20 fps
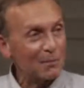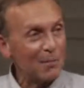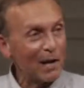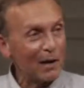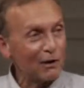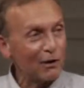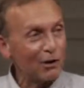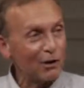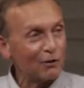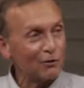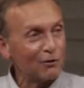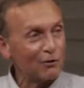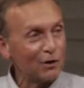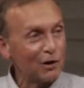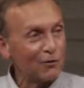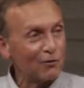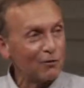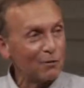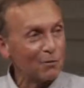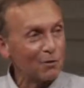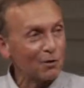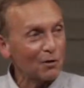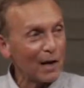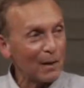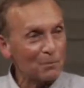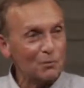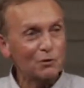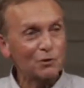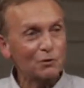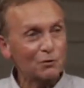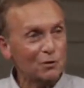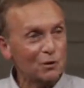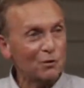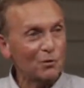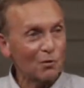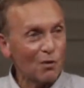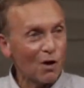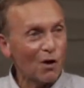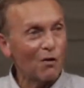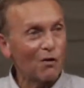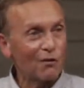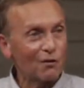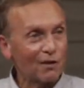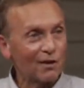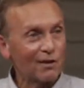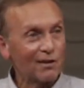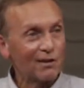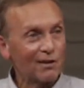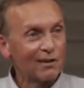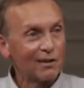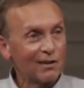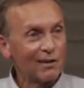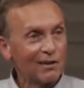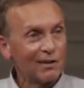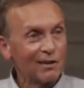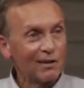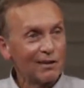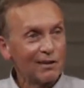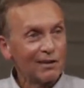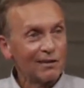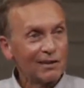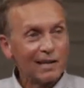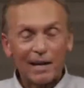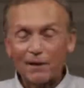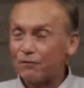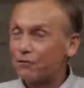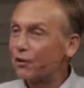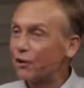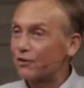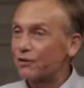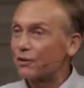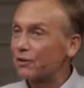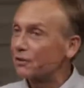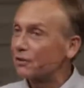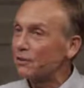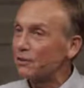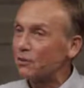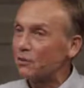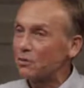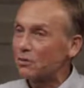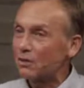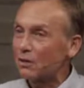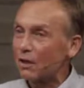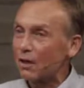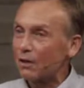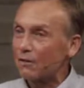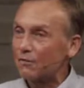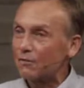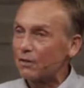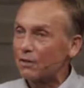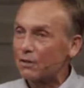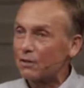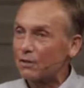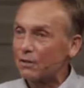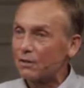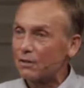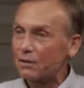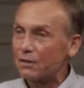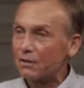and about 100 of them are absolutely wrong. They have nothing to do with love.